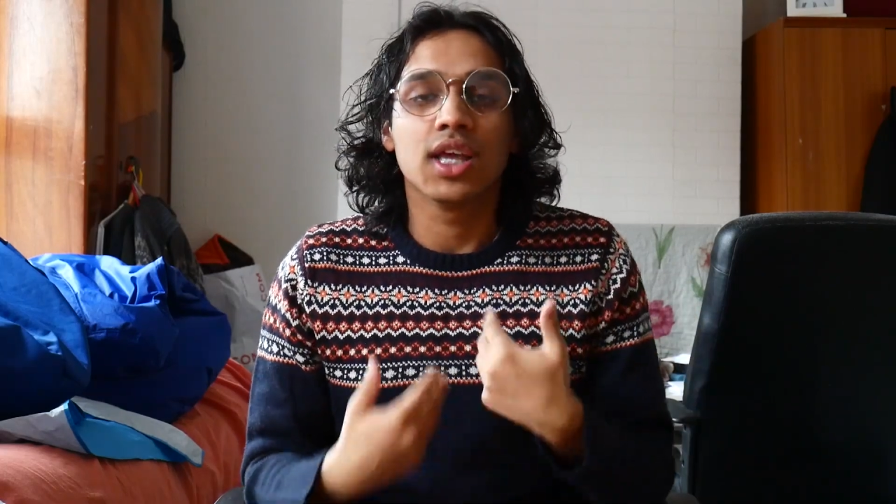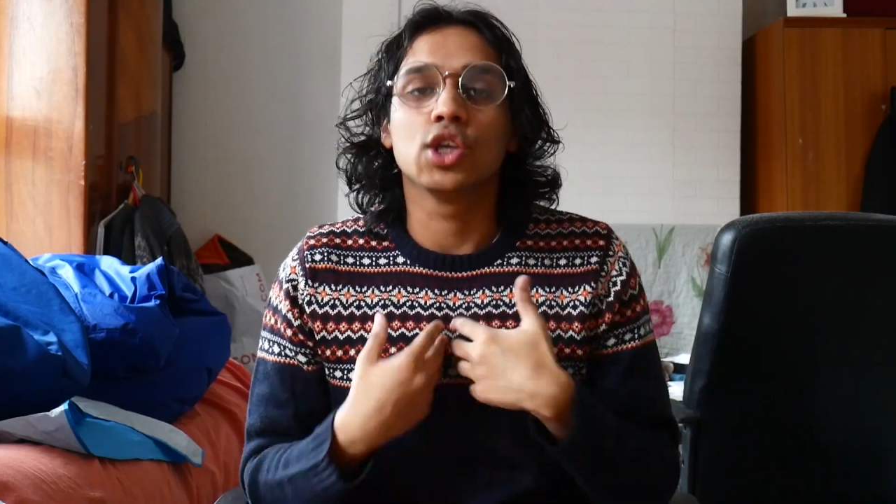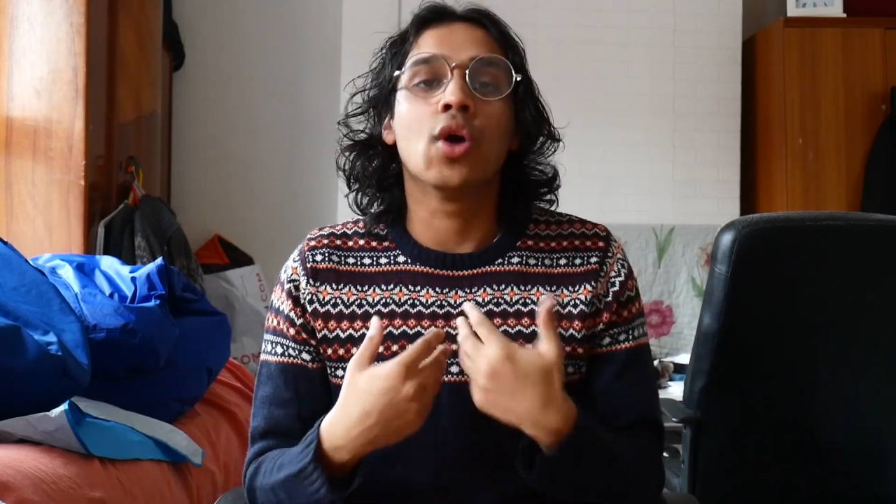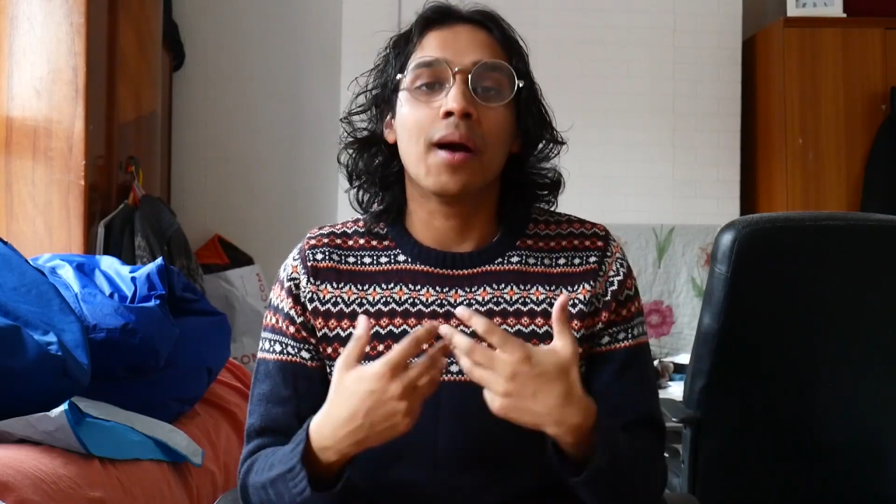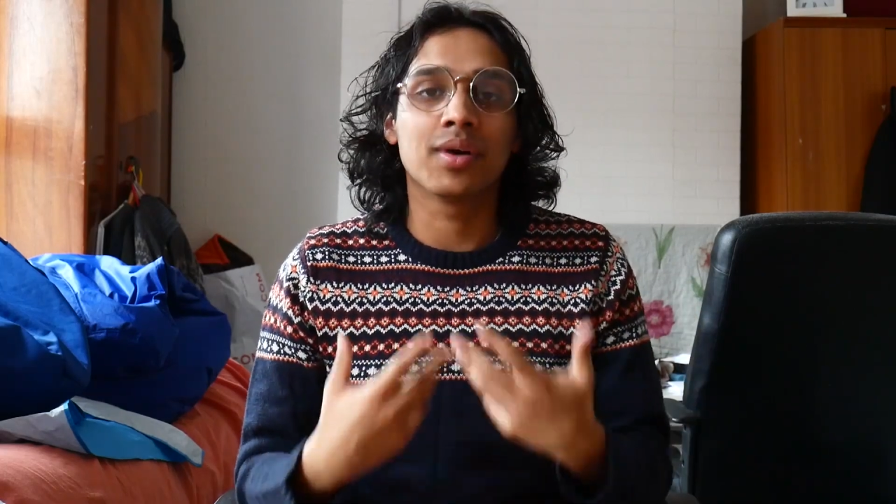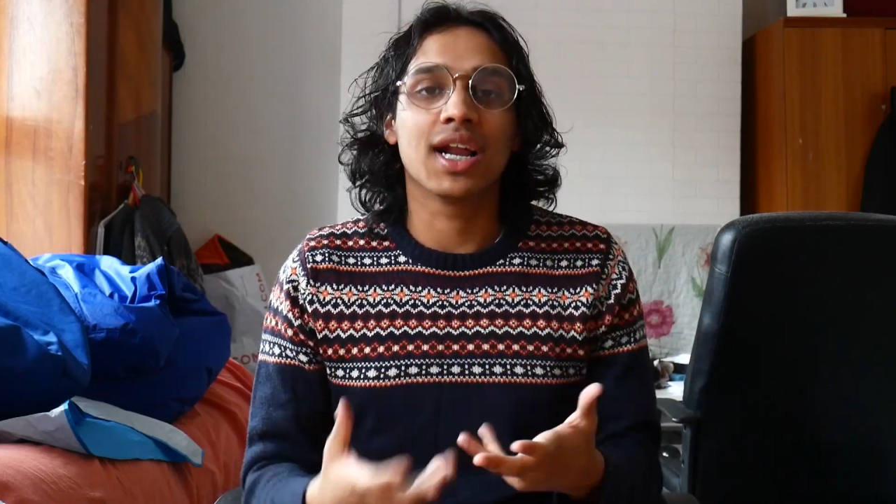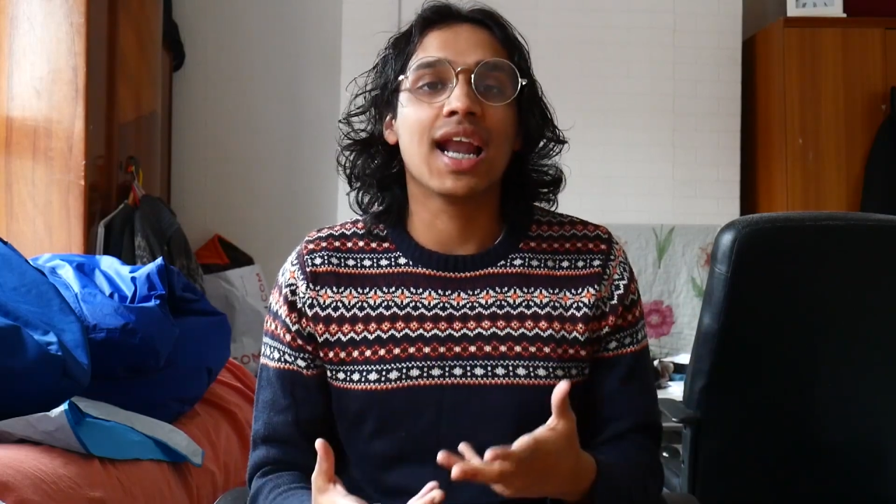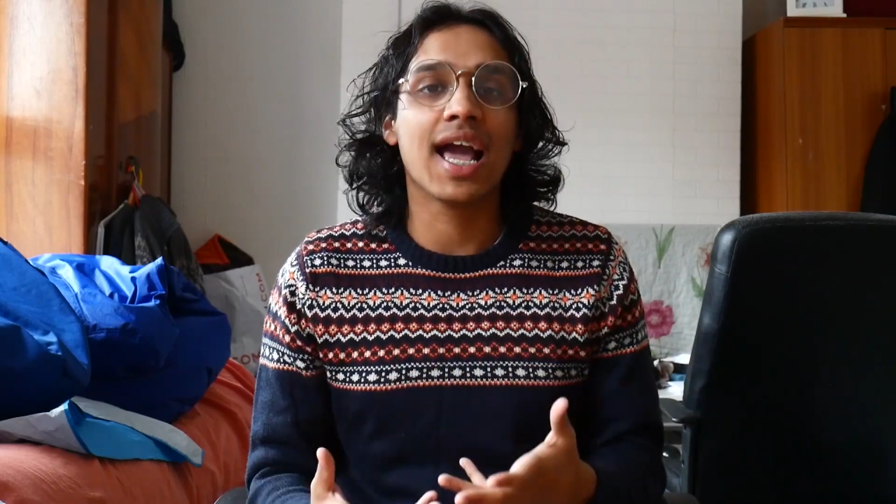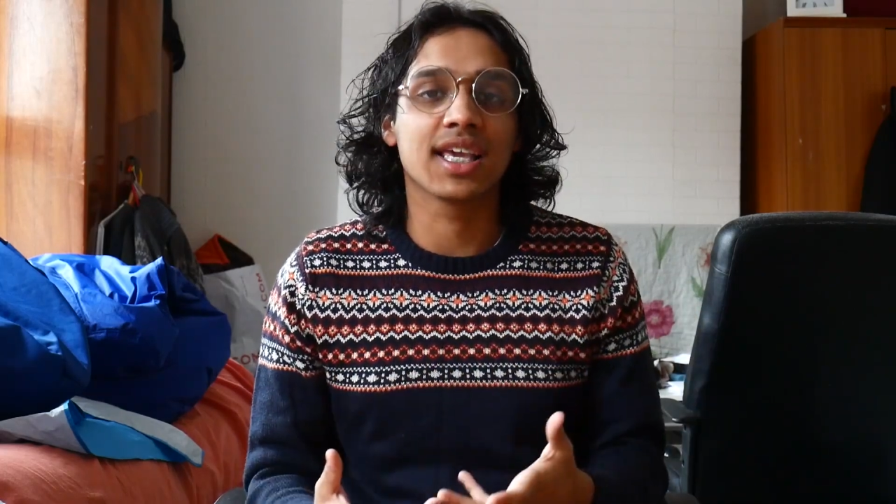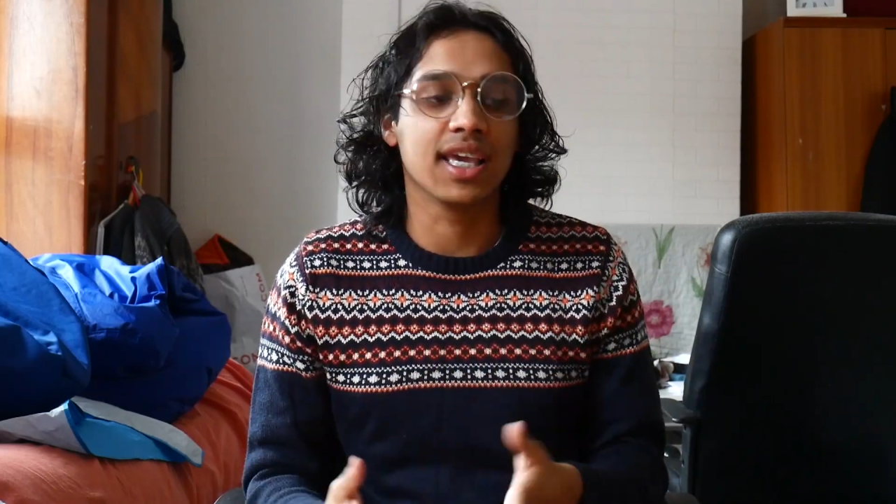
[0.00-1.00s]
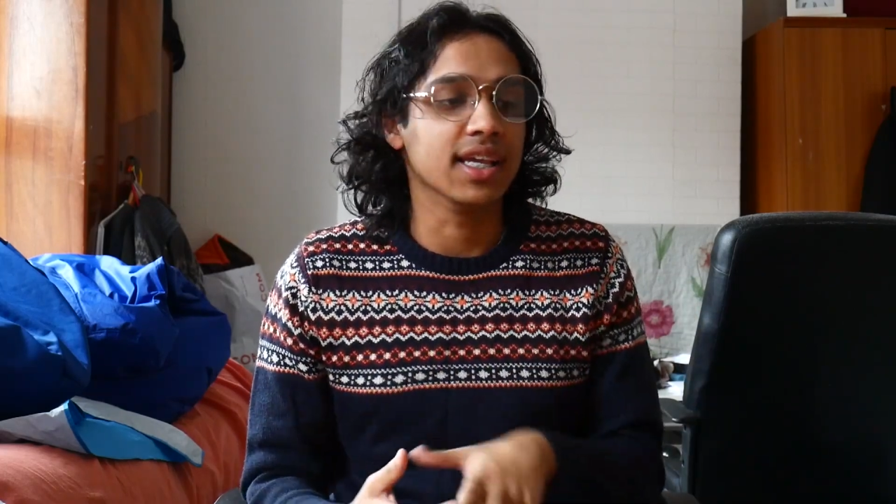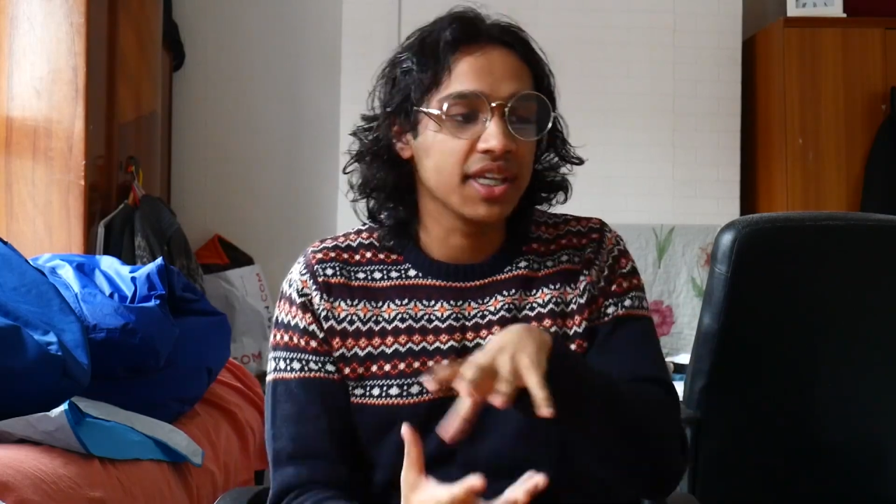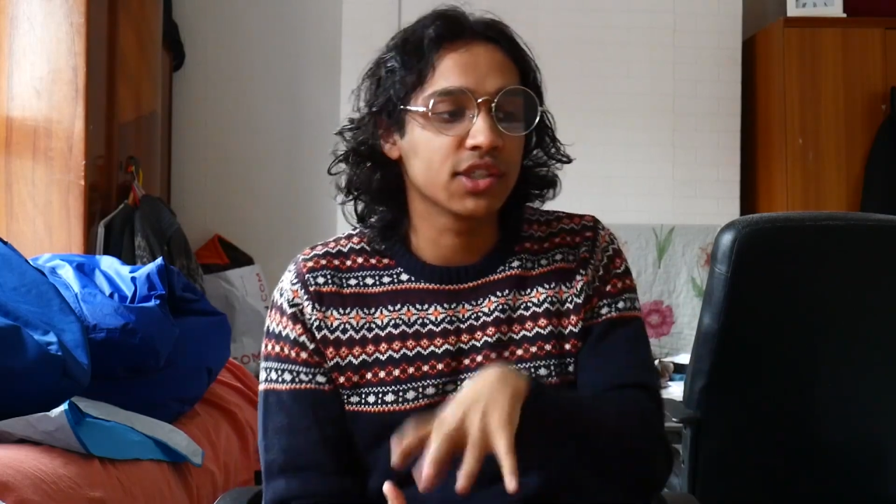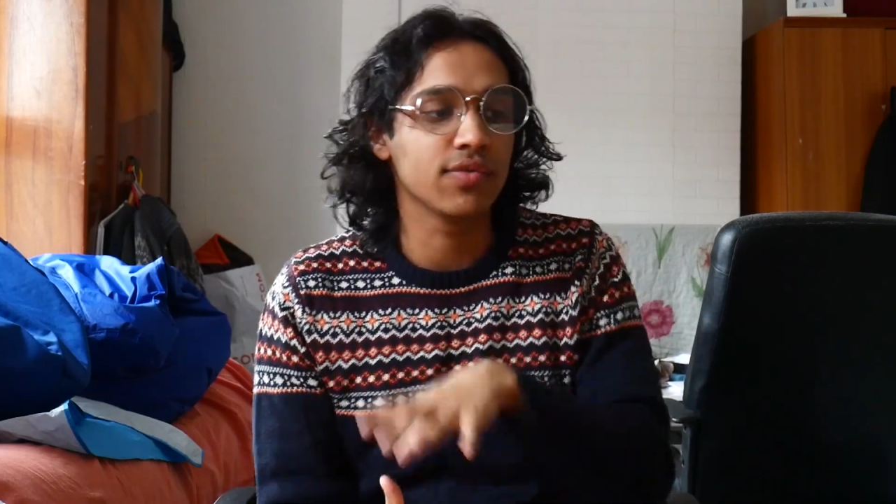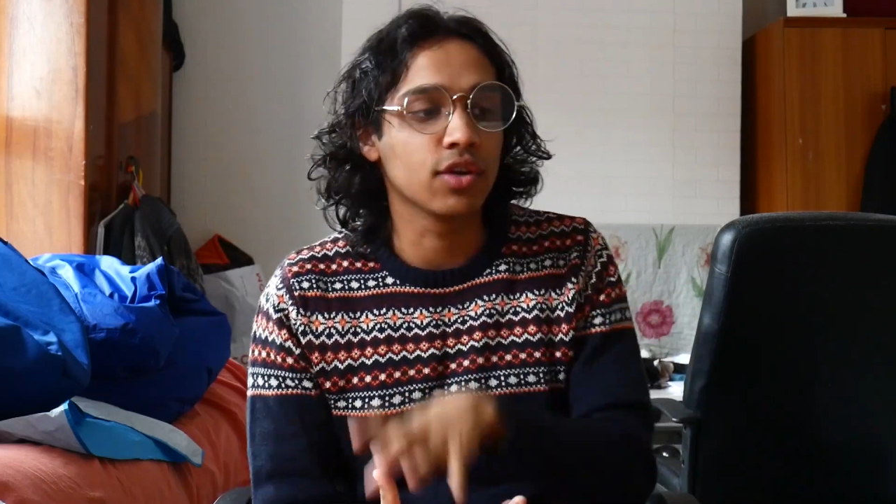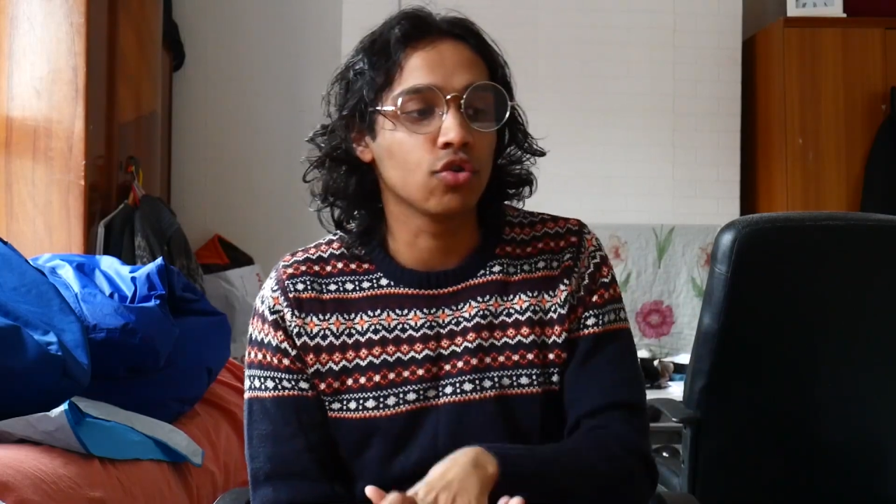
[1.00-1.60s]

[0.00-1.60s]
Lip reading: you know, I'm going to like it. These three